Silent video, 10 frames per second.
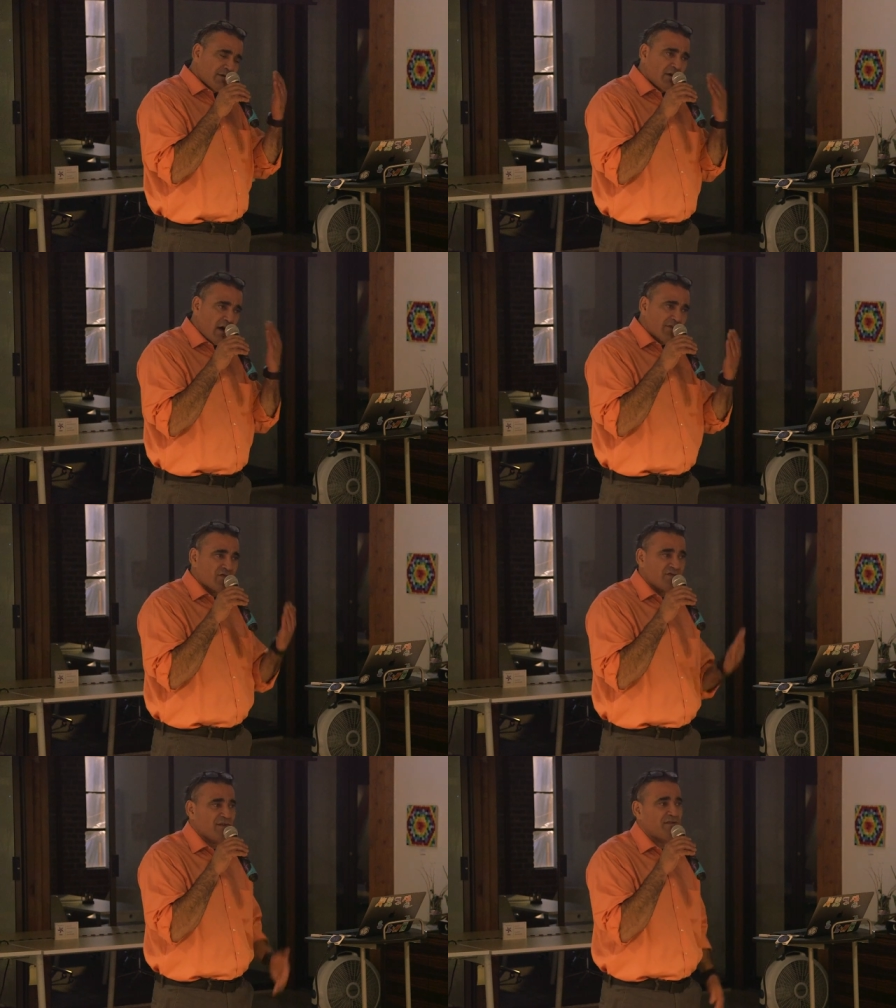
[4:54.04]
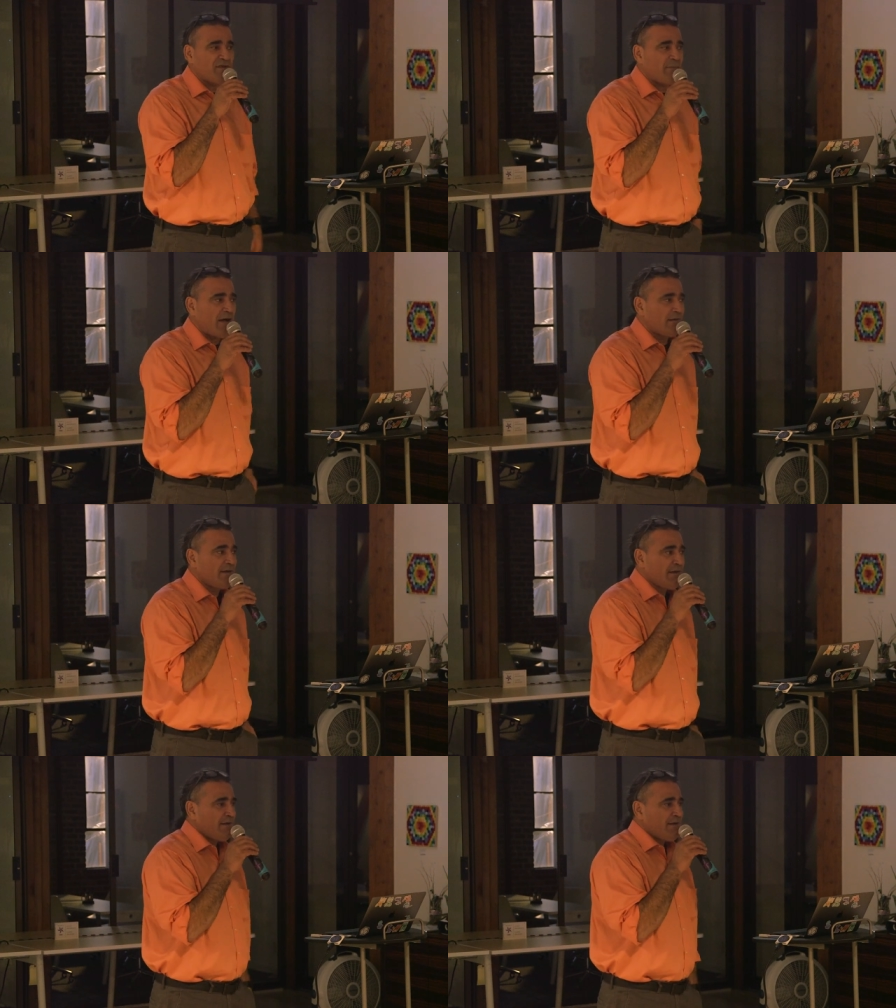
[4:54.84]
consciousness
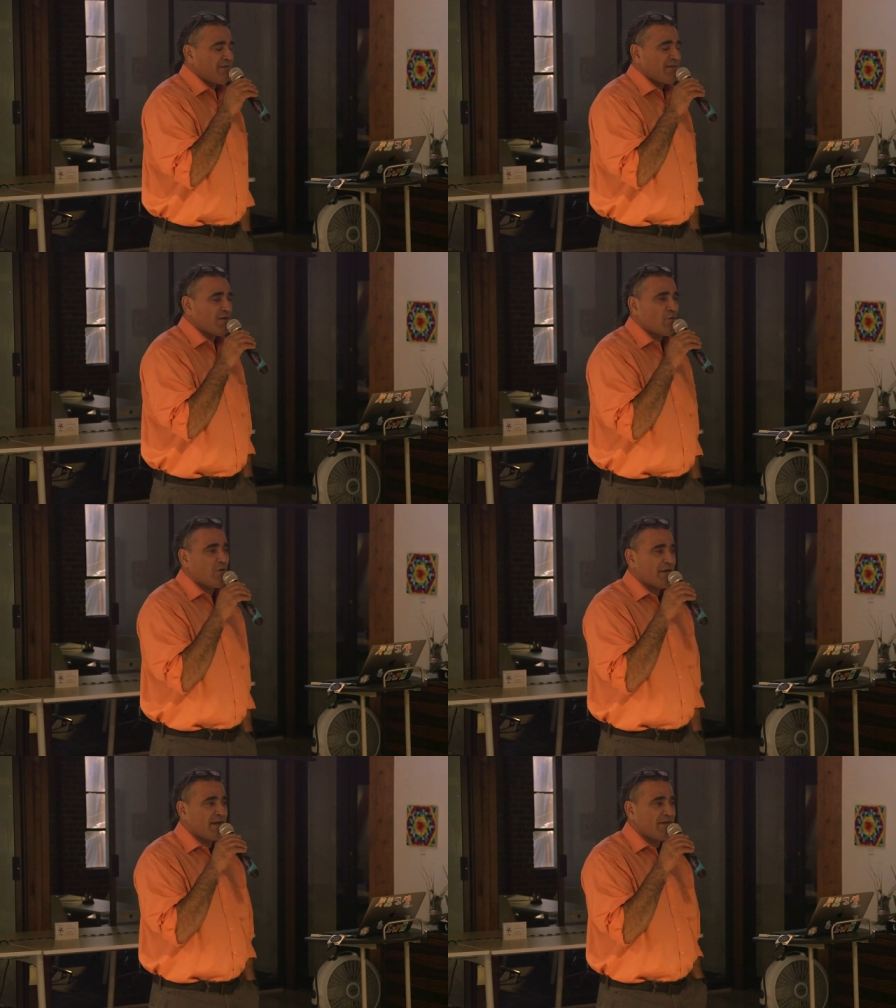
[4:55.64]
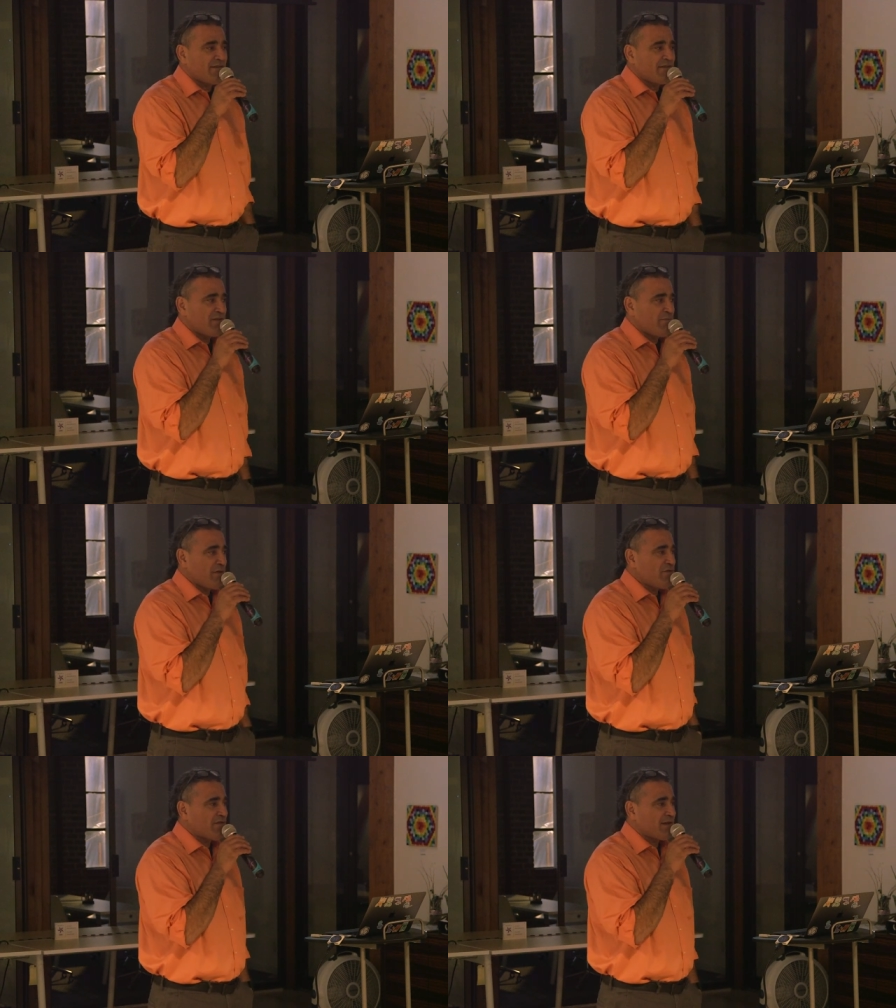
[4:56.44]
about his inner workings into
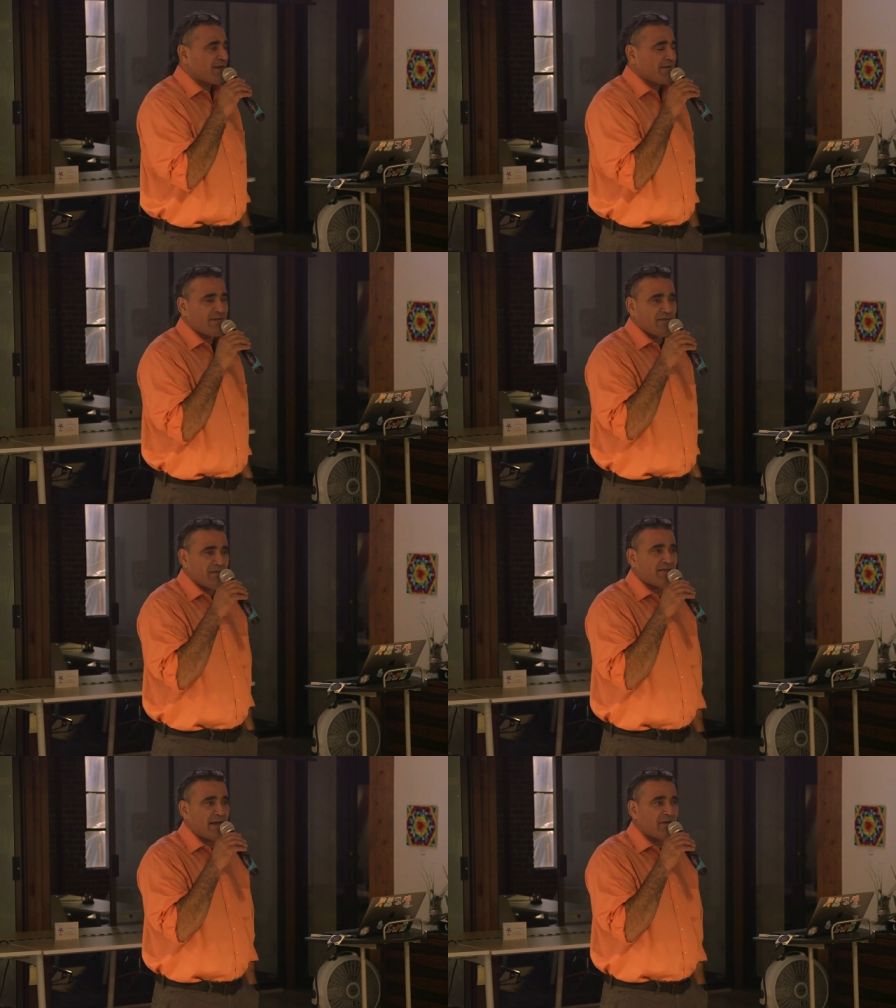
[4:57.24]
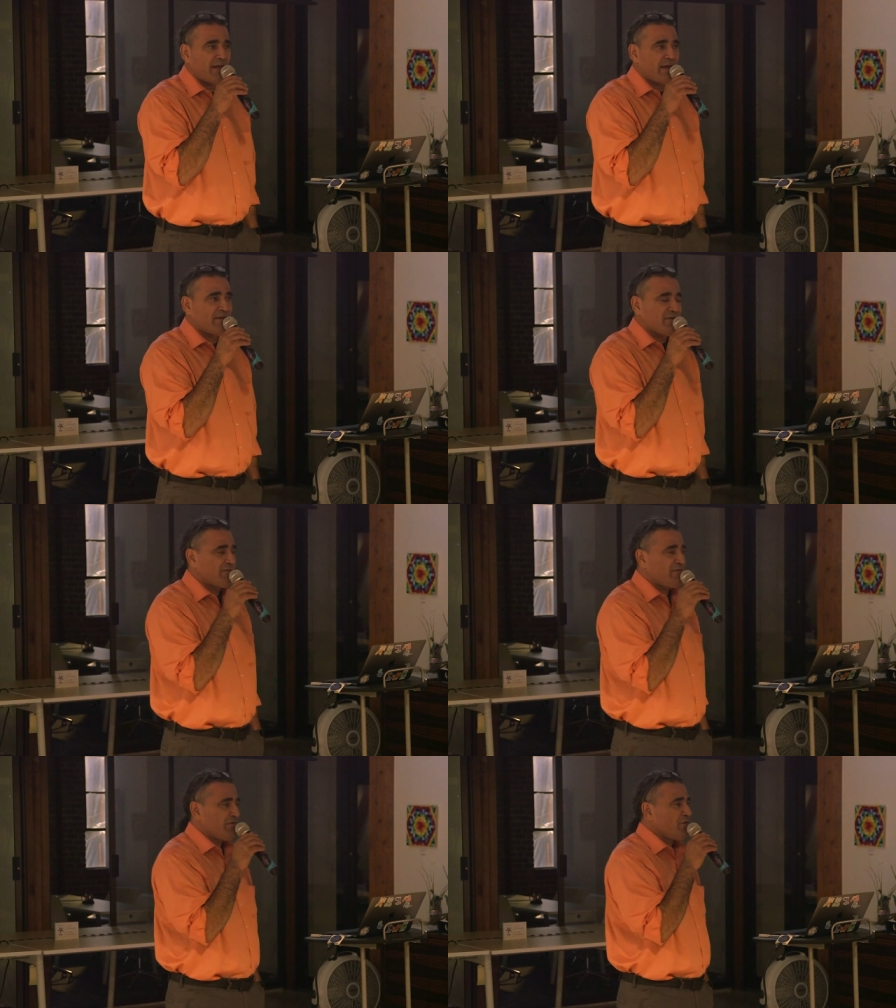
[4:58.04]
music, and this is how canons
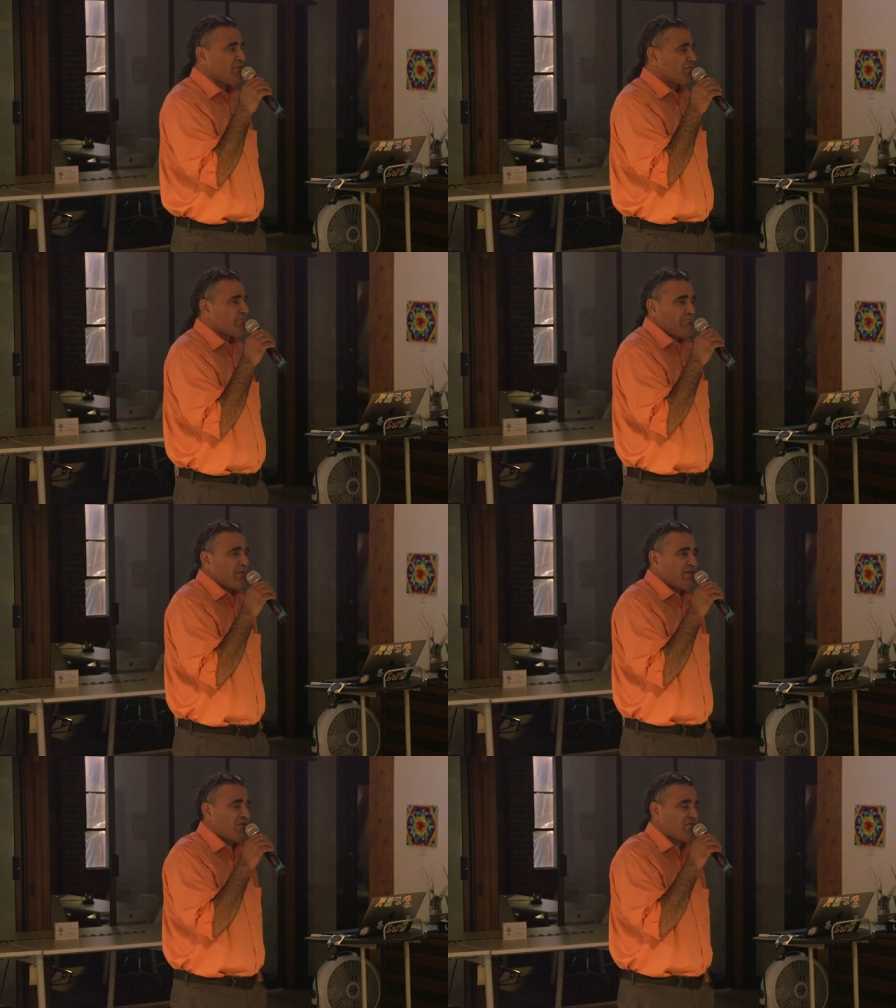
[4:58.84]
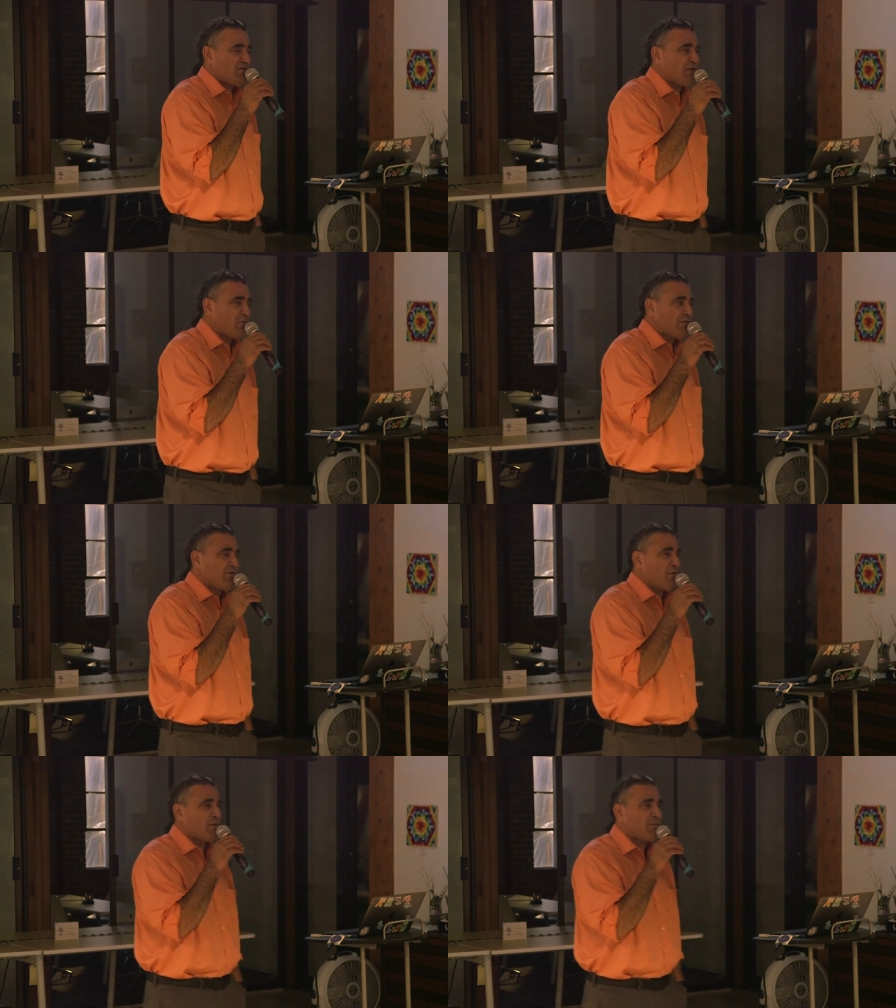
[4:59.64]
and fugues potentially were
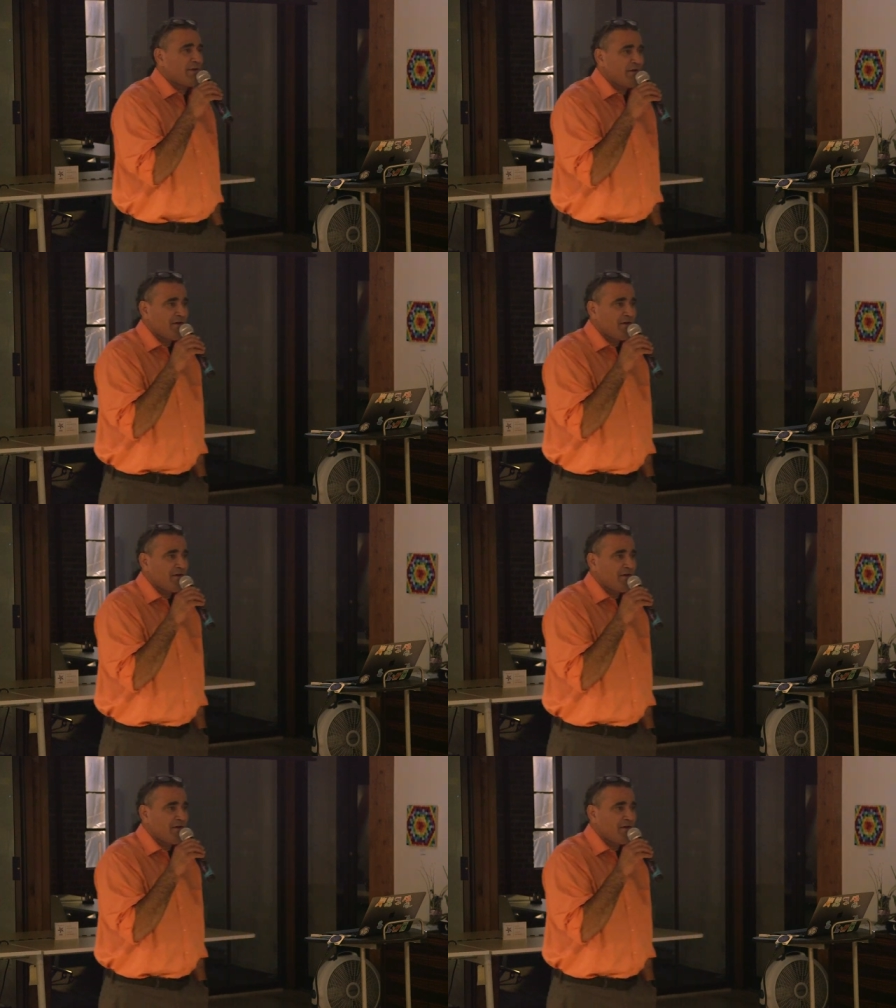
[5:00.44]
formed.